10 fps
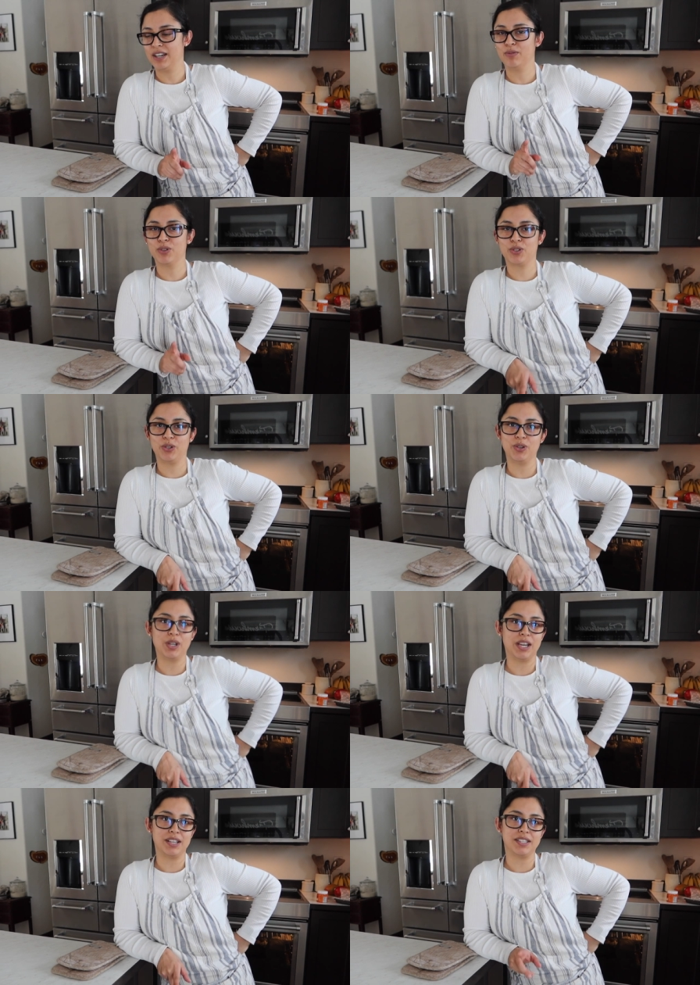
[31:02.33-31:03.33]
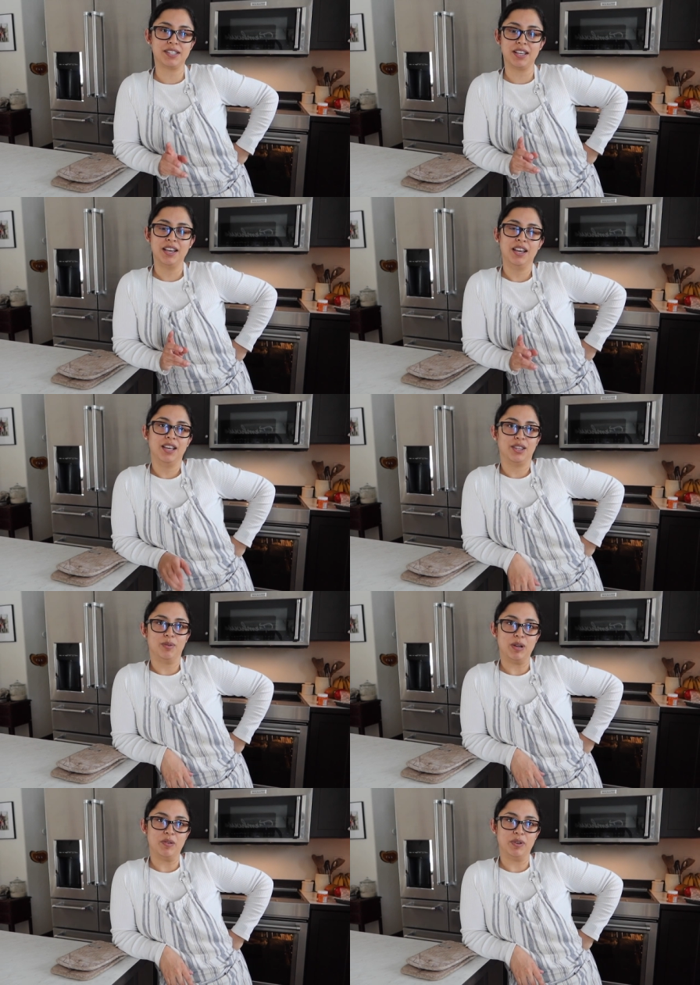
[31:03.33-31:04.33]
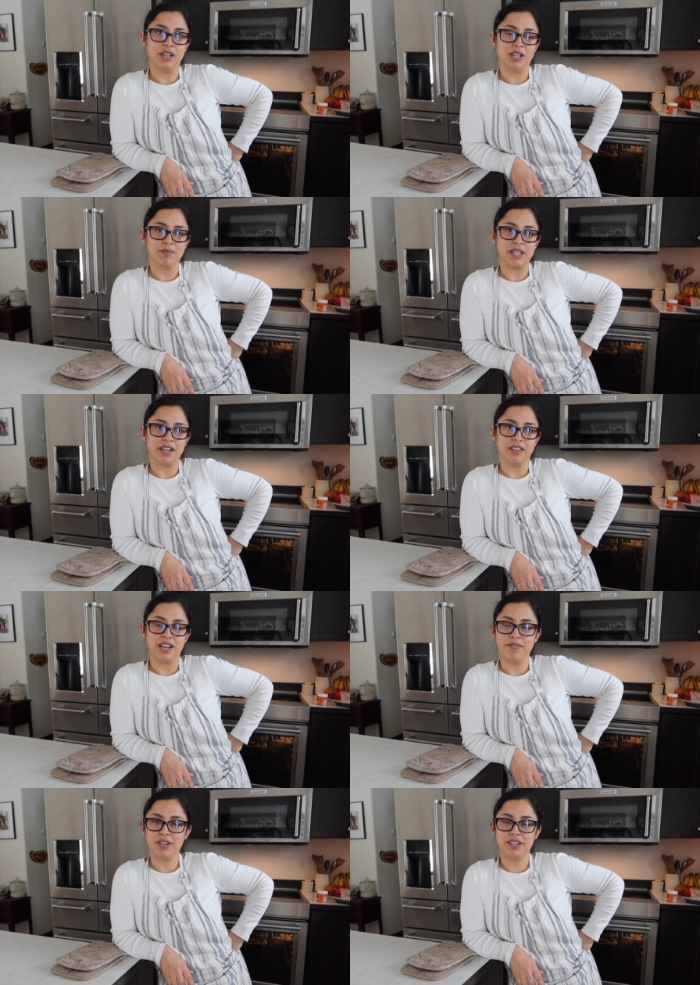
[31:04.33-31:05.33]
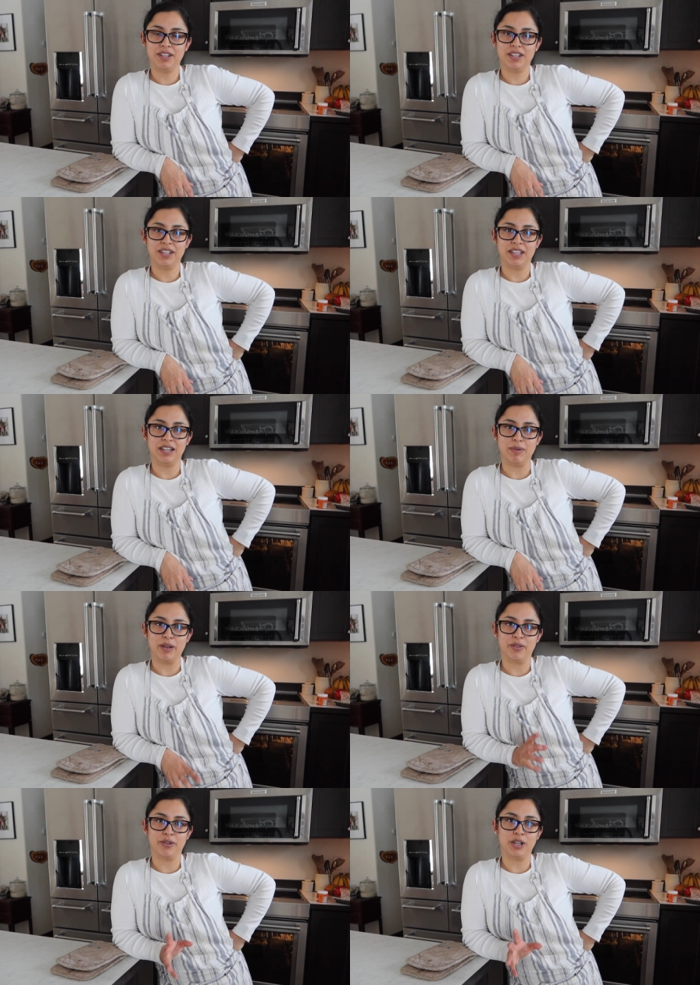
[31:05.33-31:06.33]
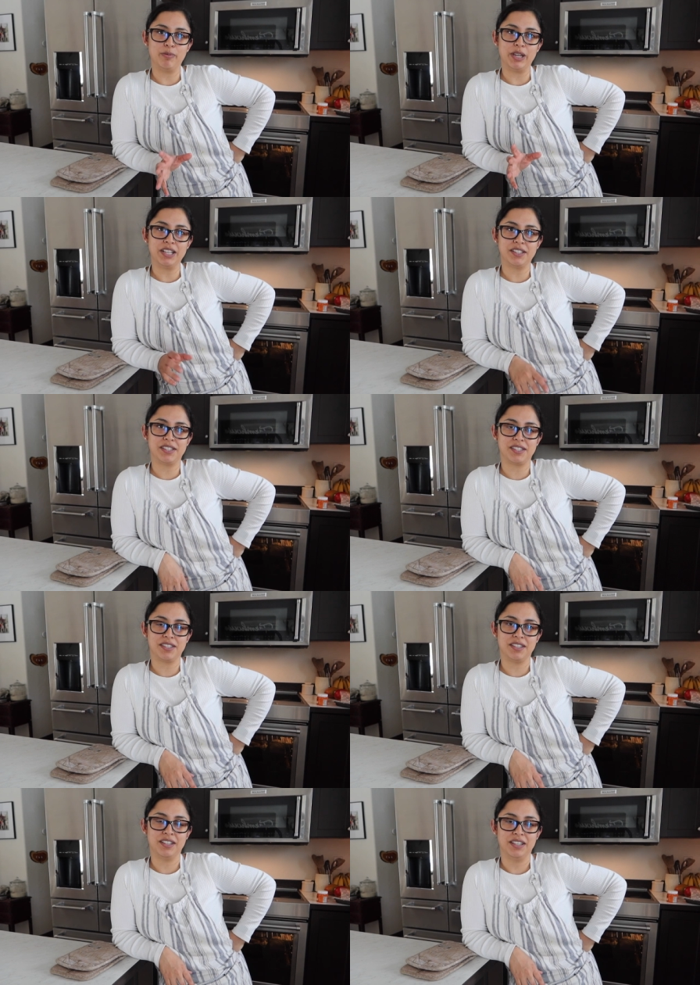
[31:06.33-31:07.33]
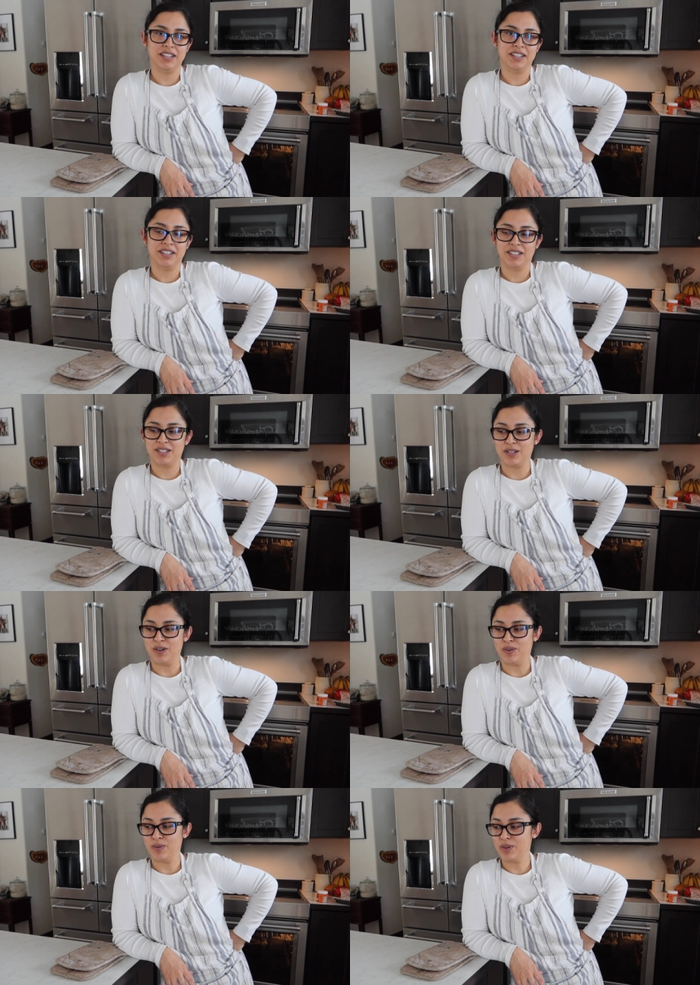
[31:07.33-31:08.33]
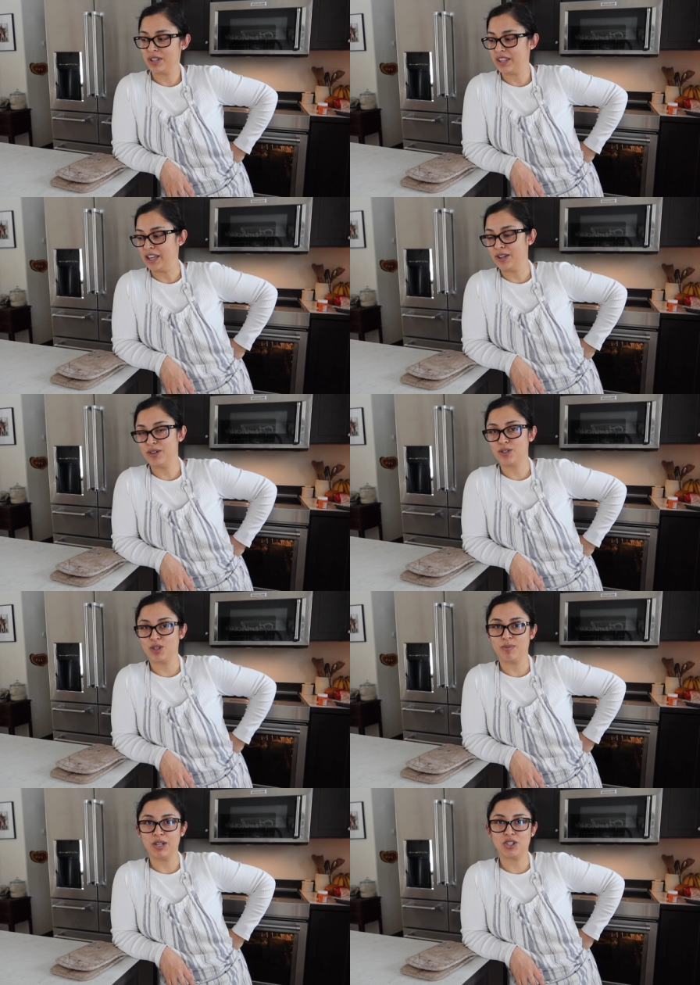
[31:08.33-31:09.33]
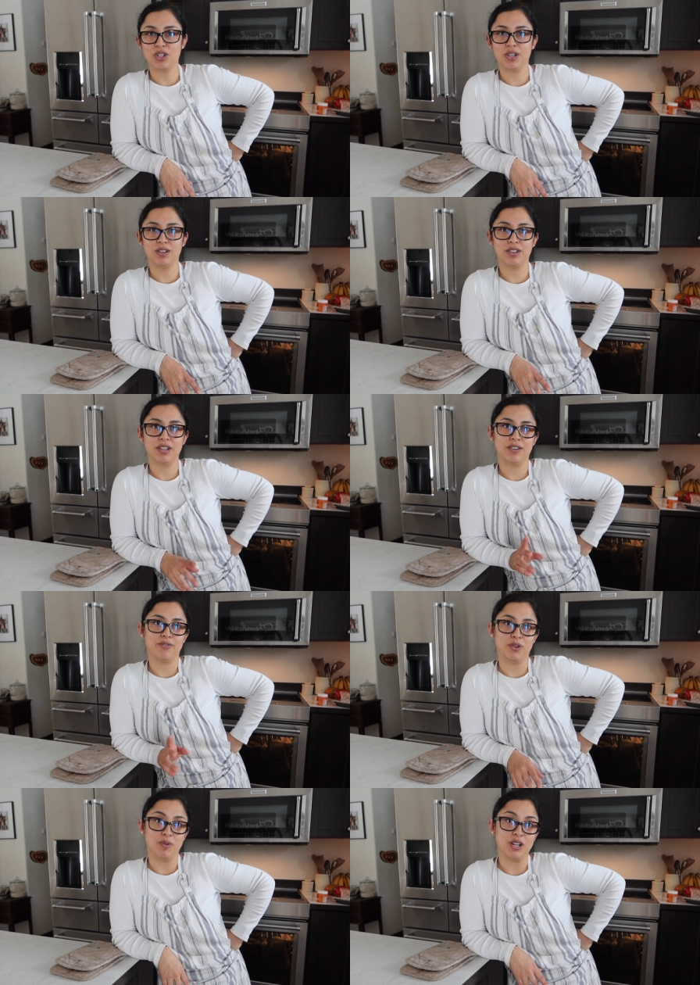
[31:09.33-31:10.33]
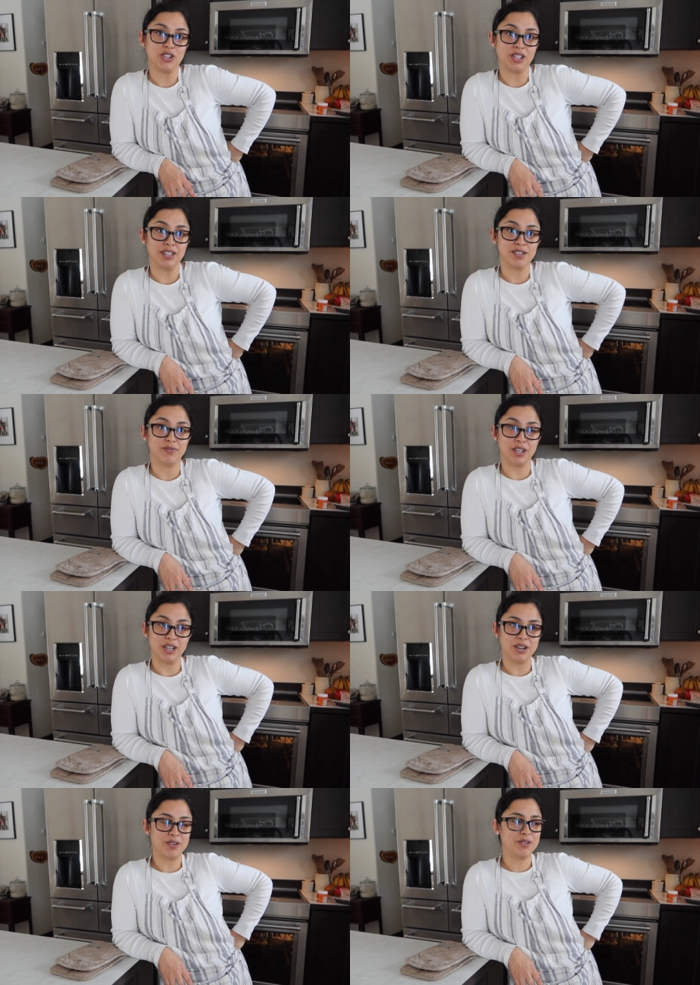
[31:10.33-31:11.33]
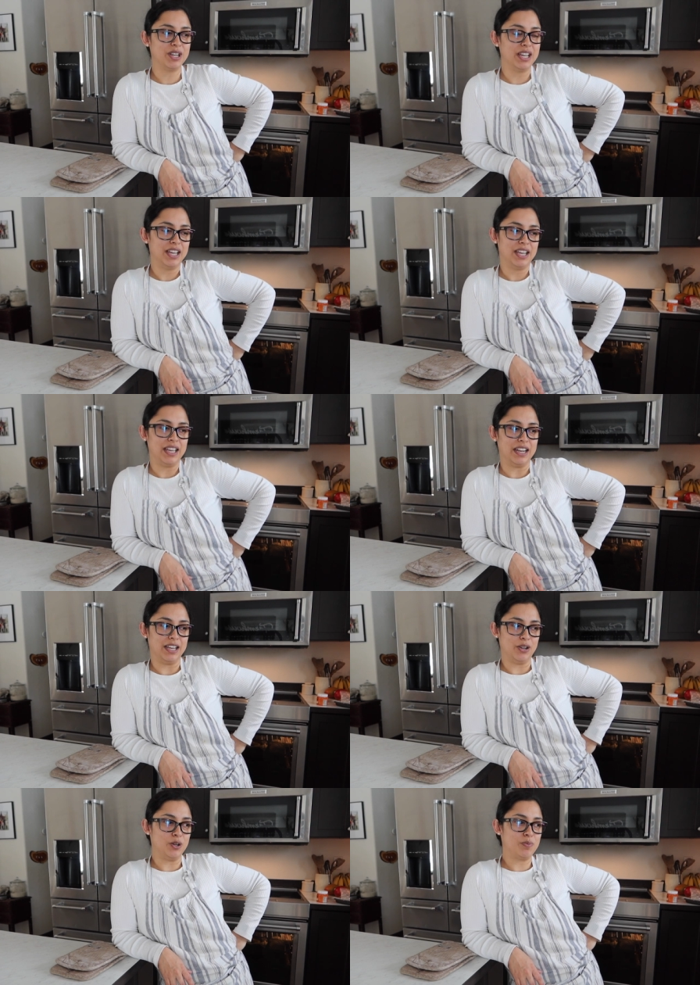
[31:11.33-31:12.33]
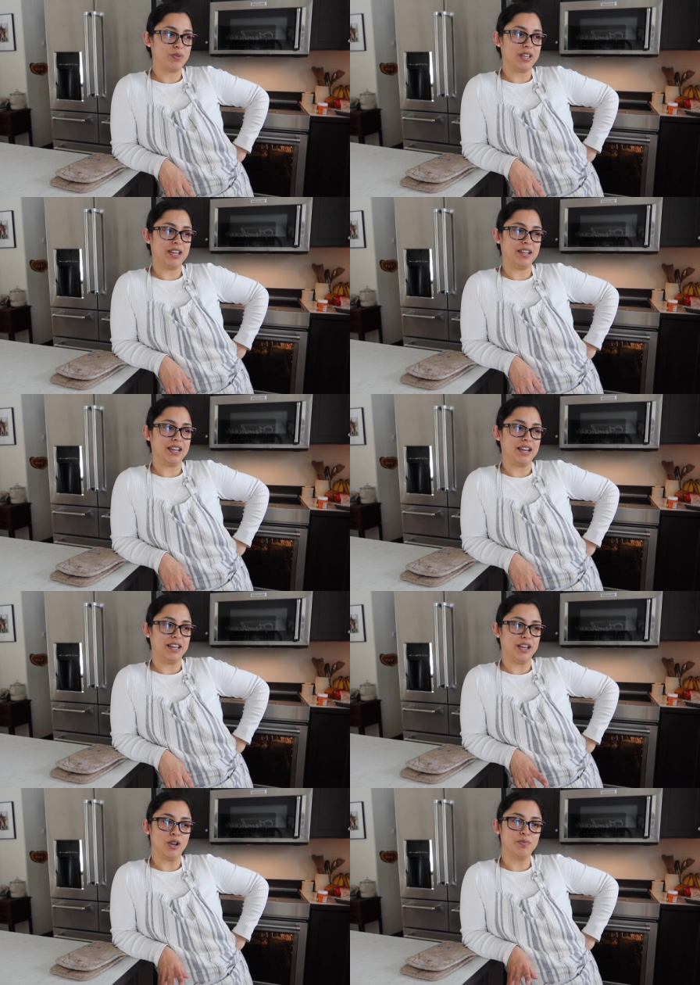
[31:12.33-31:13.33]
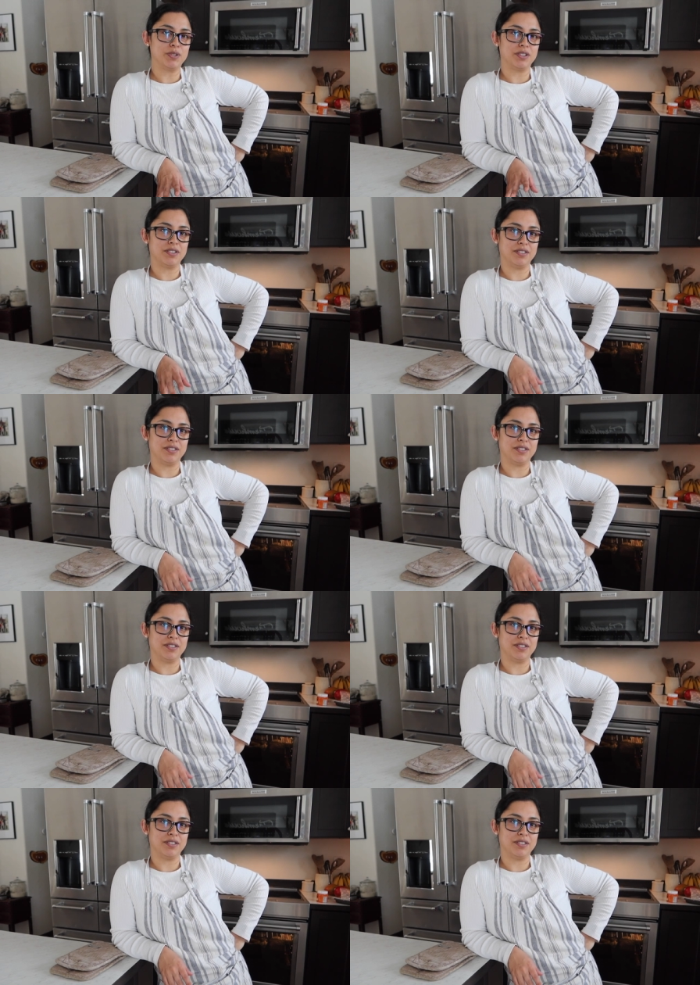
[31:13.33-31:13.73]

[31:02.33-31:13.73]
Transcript: I will show you guys the bread when it comes out of the oven in about 30 minutes. So thank you so much for watching this video, and I hope that I helped